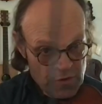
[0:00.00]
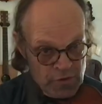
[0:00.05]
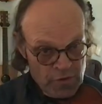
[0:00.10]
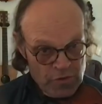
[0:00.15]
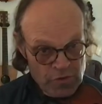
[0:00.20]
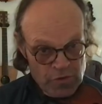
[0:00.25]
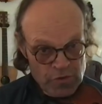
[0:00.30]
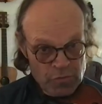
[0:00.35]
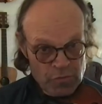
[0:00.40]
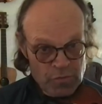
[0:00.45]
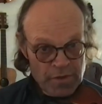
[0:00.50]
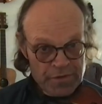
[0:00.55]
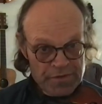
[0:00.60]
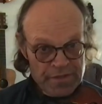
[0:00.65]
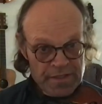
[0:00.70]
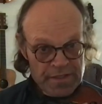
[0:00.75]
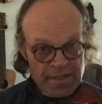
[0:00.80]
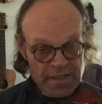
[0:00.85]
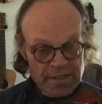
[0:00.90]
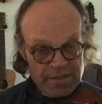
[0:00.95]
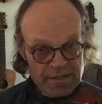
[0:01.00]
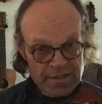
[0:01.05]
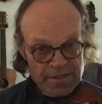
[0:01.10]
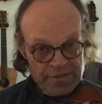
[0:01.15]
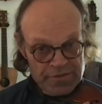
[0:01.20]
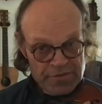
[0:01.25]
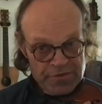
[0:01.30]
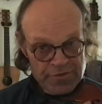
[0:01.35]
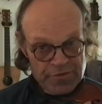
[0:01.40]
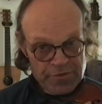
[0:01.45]
Or one that I like
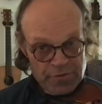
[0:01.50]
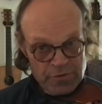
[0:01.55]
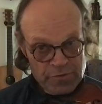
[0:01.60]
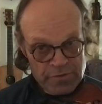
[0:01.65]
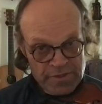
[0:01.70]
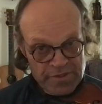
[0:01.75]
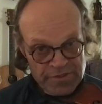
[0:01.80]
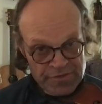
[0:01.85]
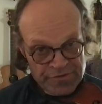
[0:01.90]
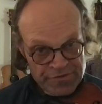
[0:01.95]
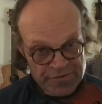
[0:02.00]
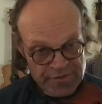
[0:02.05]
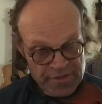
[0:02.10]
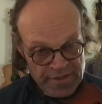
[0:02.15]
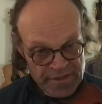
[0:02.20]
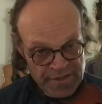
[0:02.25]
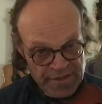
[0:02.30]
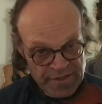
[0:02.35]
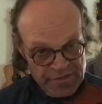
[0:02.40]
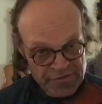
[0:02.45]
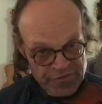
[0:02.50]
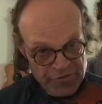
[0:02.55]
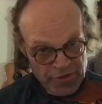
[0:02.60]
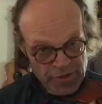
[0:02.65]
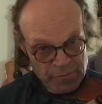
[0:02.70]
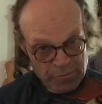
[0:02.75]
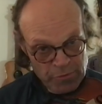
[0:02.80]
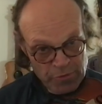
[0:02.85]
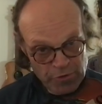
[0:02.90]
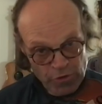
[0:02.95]
to do is a
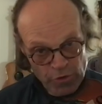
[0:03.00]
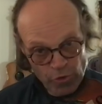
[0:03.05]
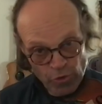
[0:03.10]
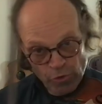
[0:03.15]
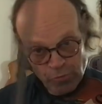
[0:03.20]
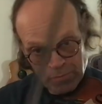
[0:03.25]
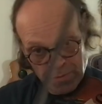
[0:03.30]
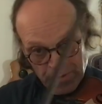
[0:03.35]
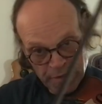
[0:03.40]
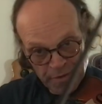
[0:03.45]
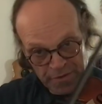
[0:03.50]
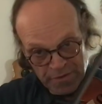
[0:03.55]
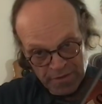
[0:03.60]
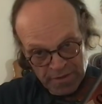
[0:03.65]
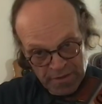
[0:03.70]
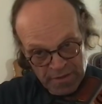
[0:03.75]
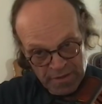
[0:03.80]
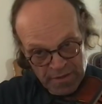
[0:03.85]
double open